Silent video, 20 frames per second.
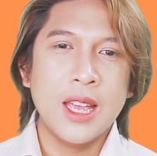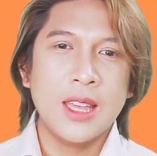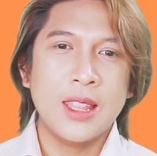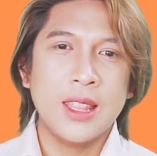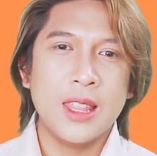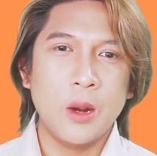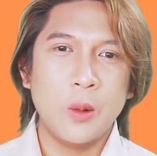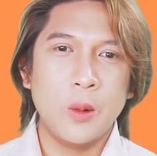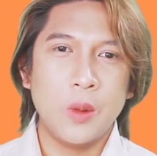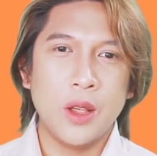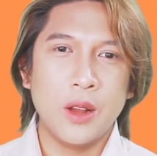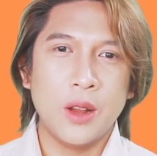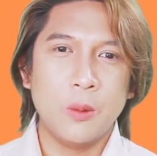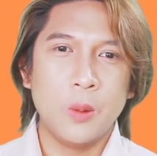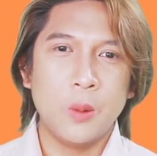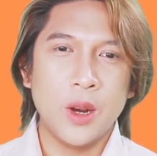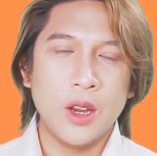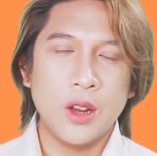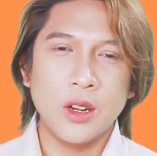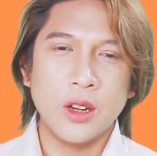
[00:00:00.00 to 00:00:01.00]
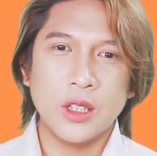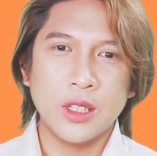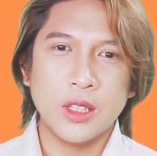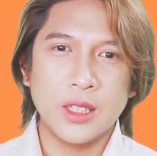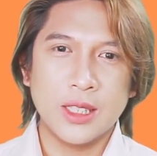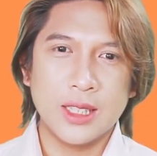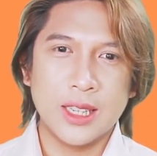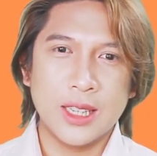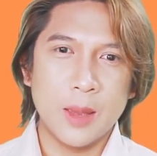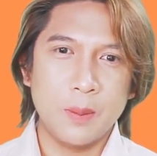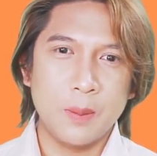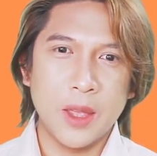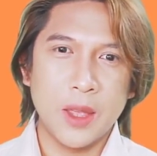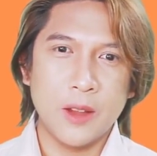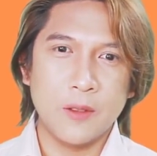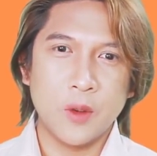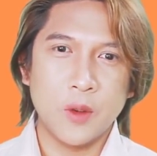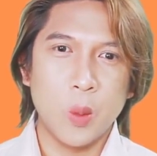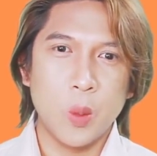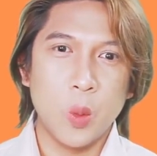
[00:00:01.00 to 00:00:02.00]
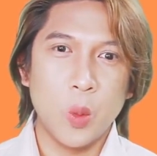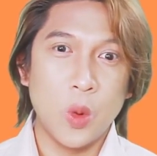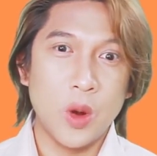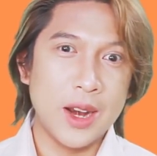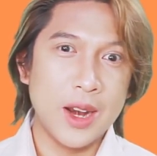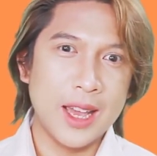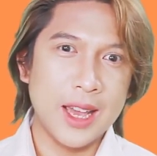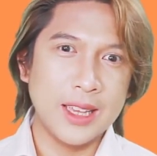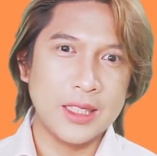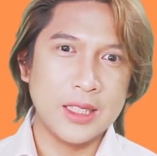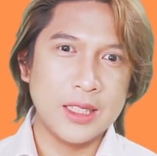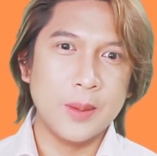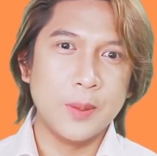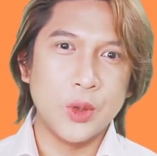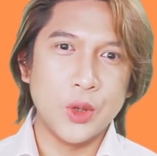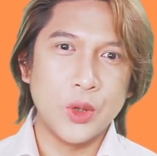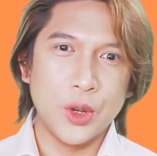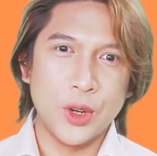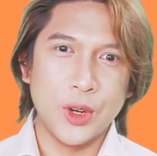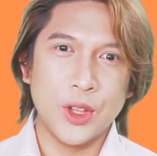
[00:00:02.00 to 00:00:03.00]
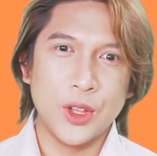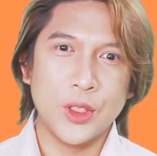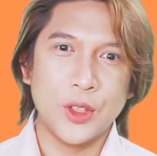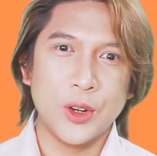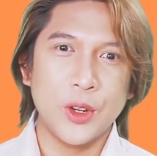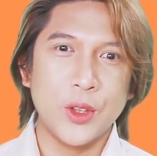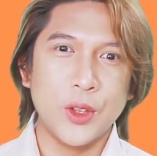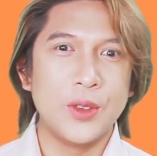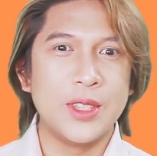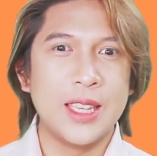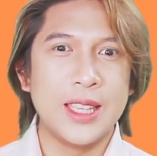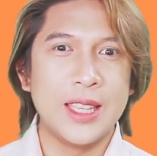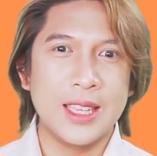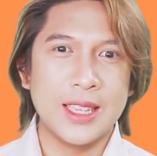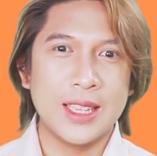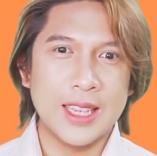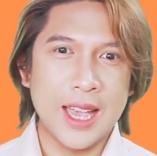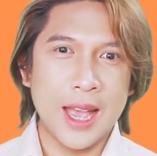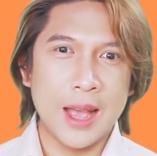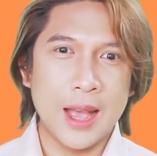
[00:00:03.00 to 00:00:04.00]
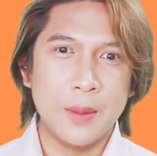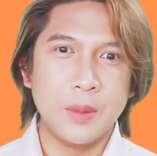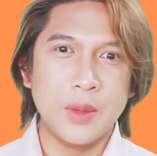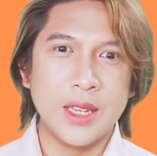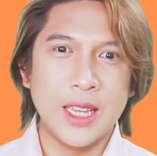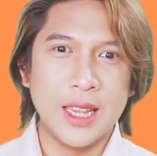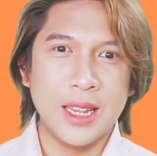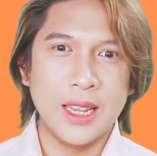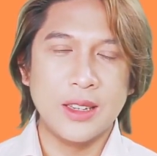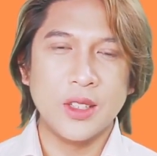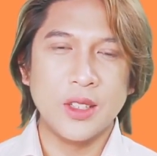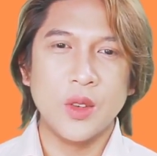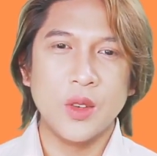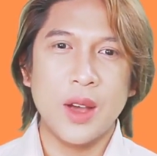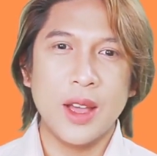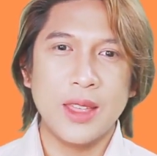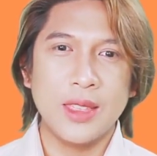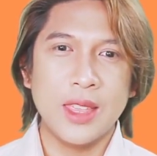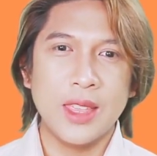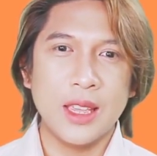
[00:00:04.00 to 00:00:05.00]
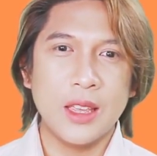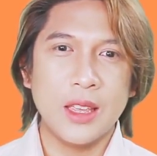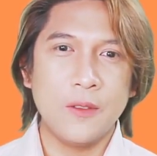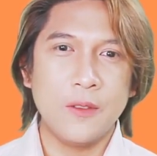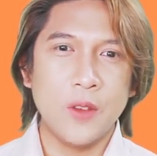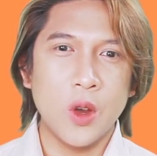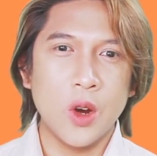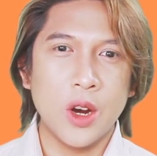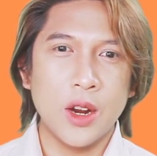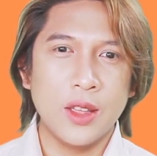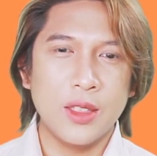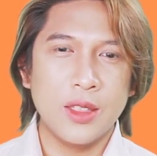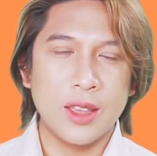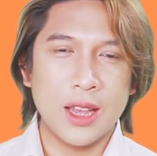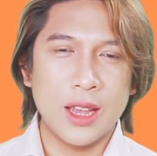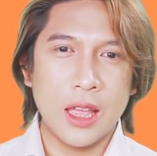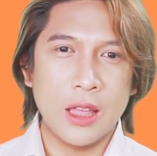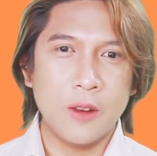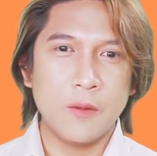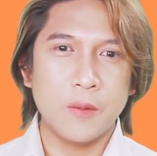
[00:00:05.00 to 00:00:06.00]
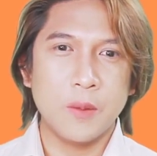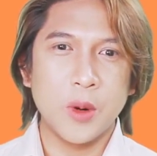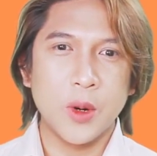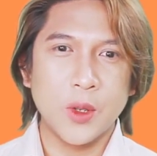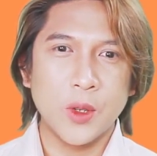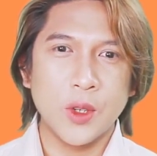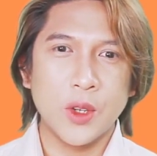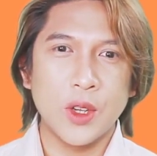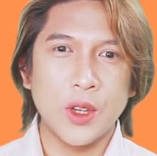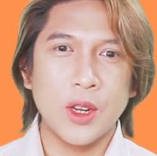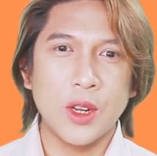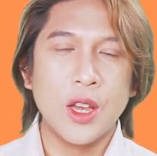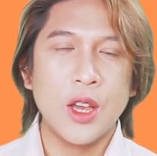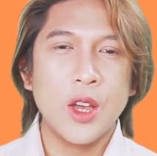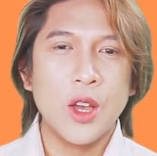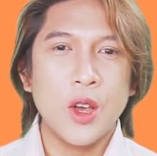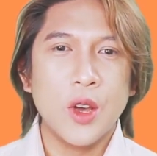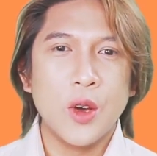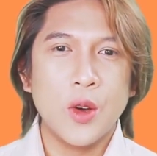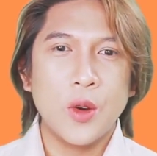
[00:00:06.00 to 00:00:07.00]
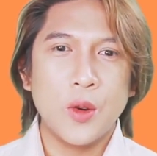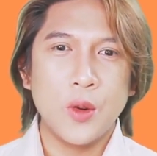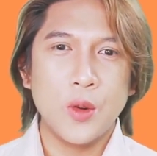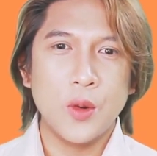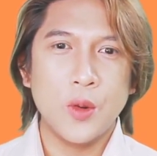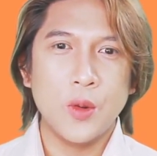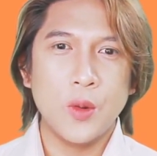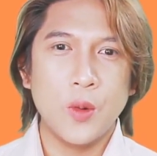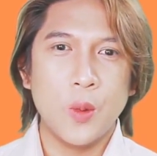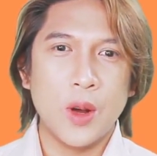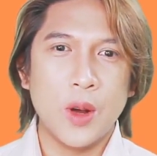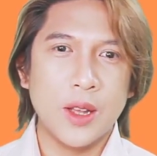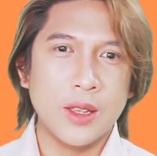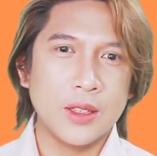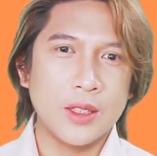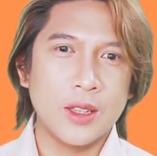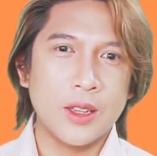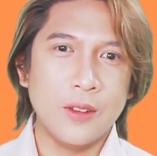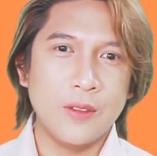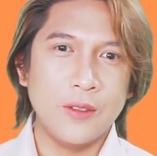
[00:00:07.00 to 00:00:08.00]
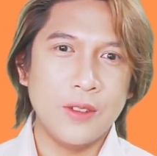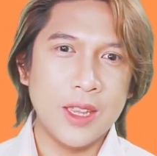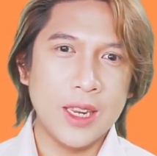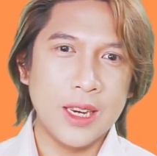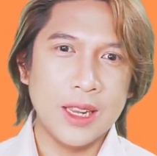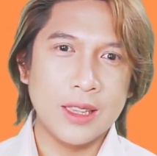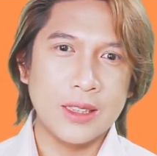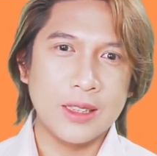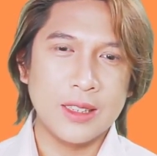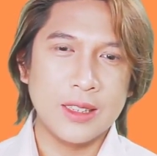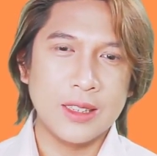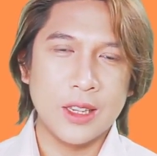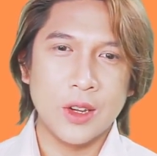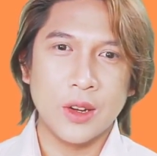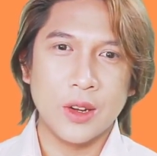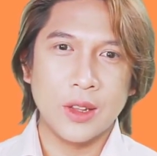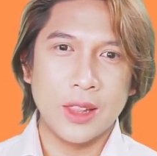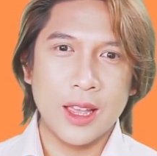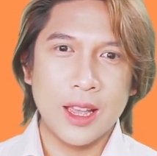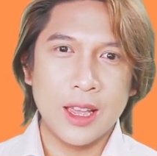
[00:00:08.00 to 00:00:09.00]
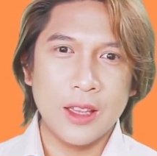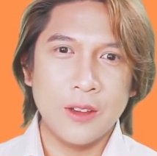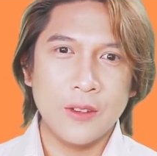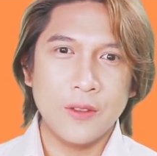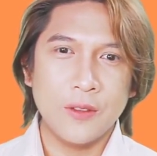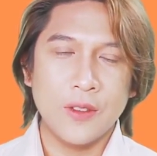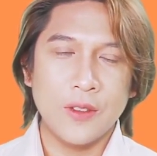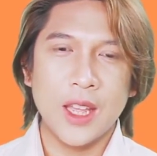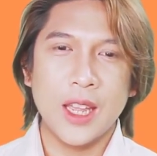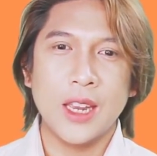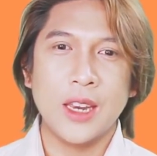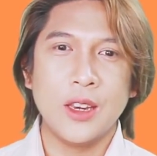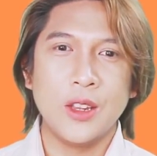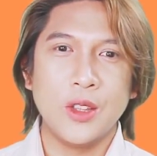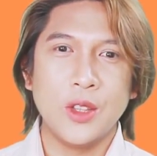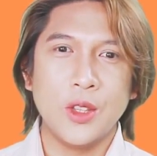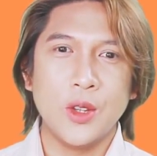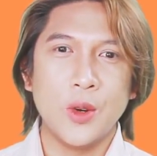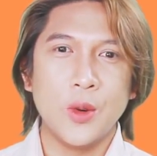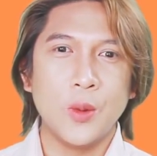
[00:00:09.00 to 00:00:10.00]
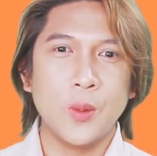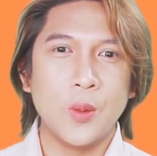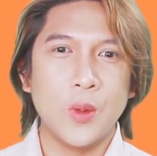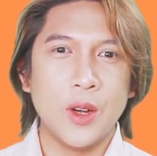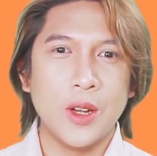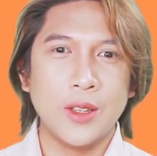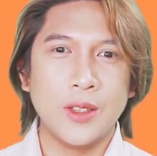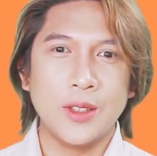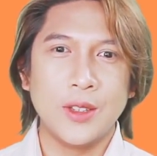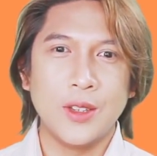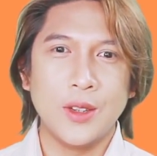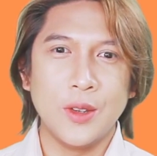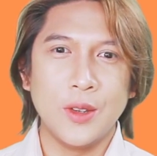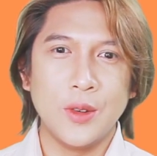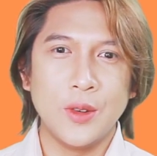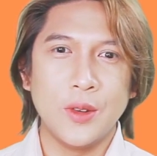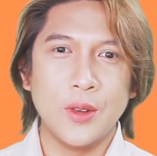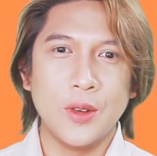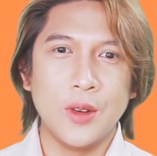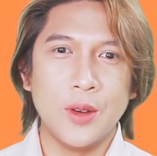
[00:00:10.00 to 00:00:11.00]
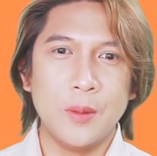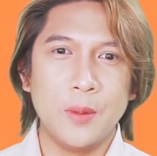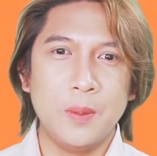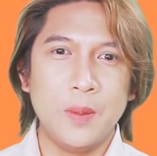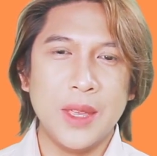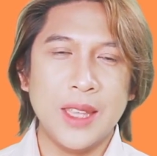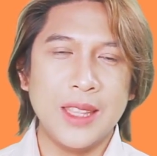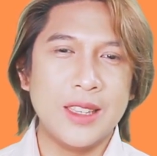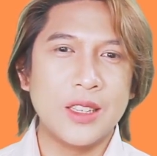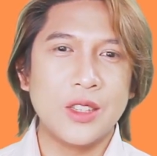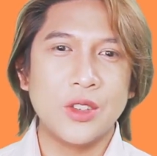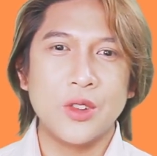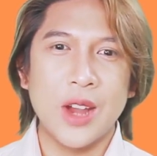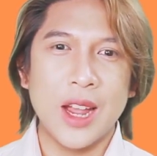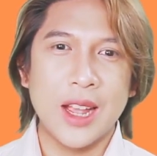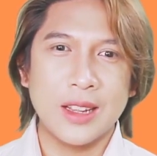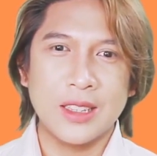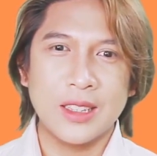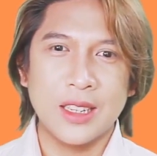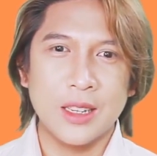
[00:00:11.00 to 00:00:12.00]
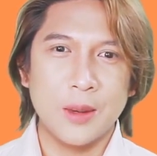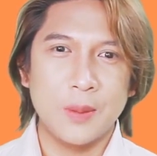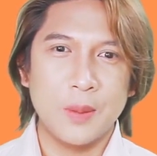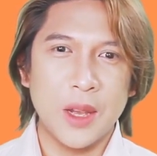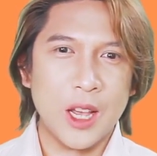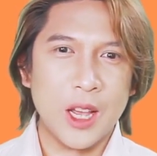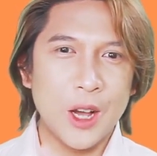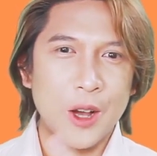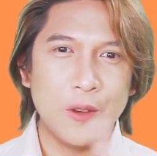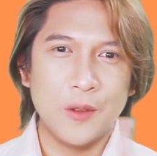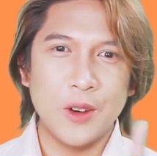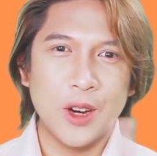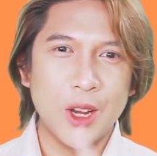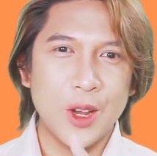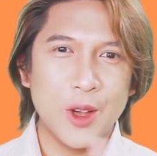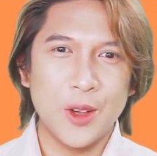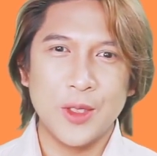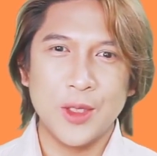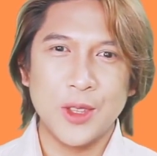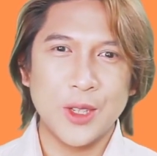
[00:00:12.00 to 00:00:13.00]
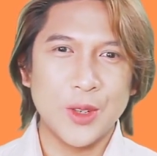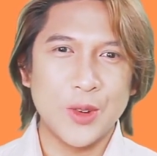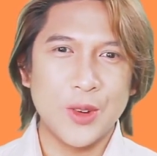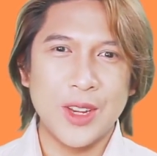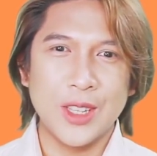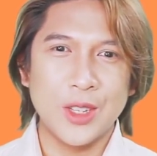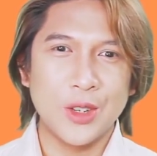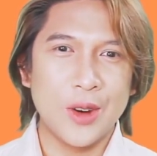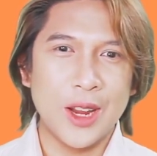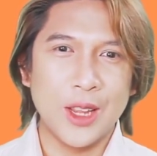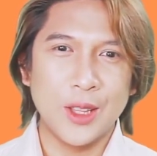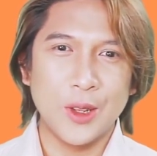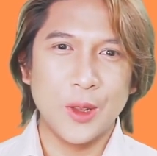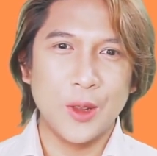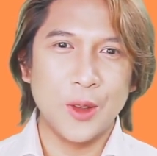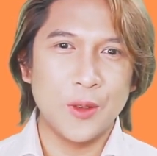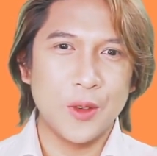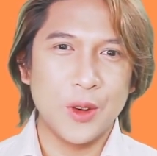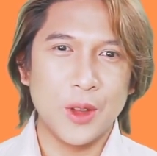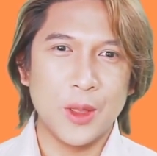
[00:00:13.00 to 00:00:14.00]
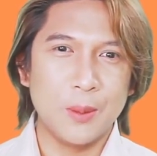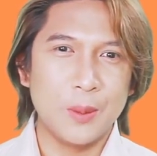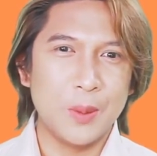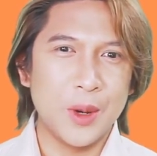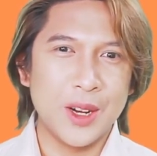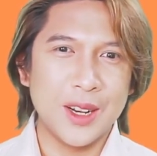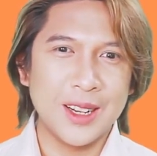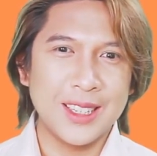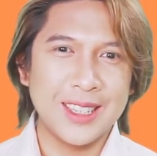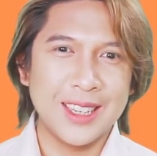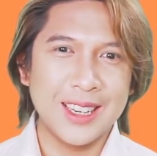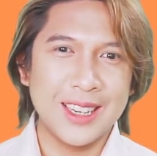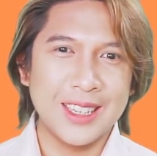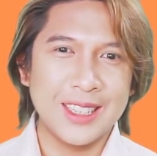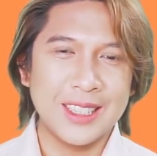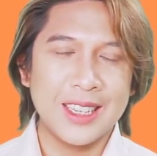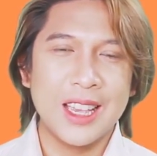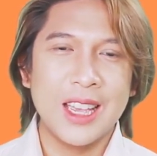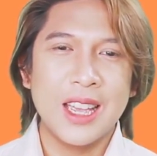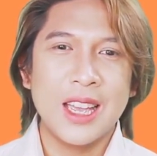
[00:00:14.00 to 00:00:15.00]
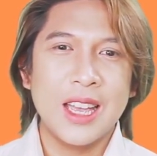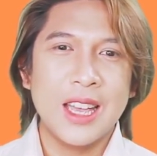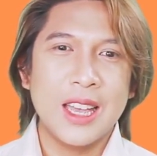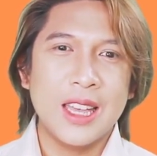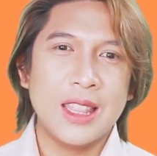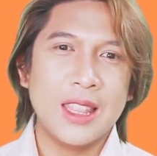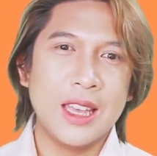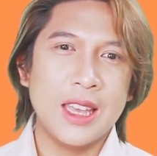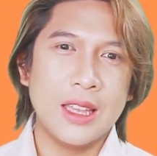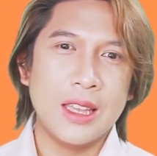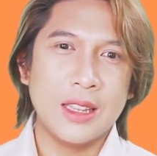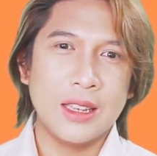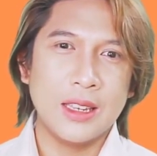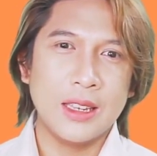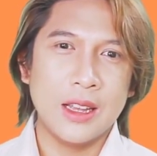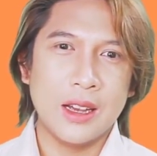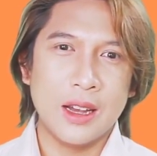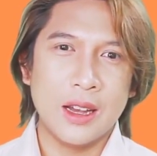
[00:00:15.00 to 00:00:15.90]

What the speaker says: than when you're just skipping from one item to another using the tab key. So I think if you're the kind of person who wants convenience in your life and you don't want to be distracted by hovering on the screen trying to look for the boxes, then